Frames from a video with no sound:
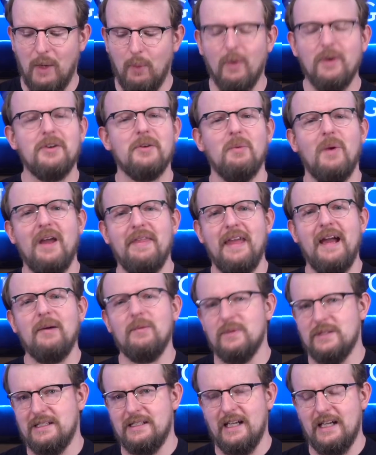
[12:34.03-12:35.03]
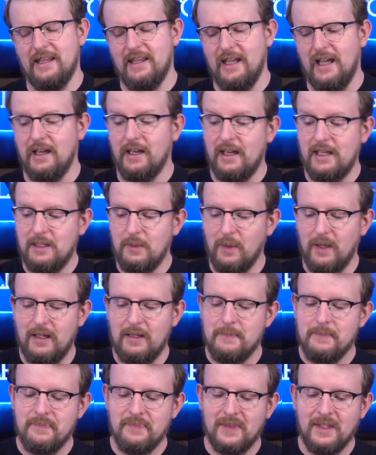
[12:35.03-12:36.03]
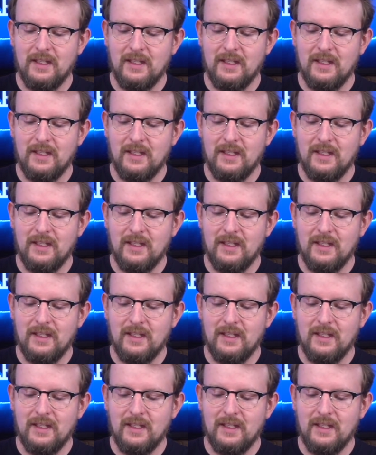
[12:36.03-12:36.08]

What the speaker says: I wonder why that was like that. Anyway,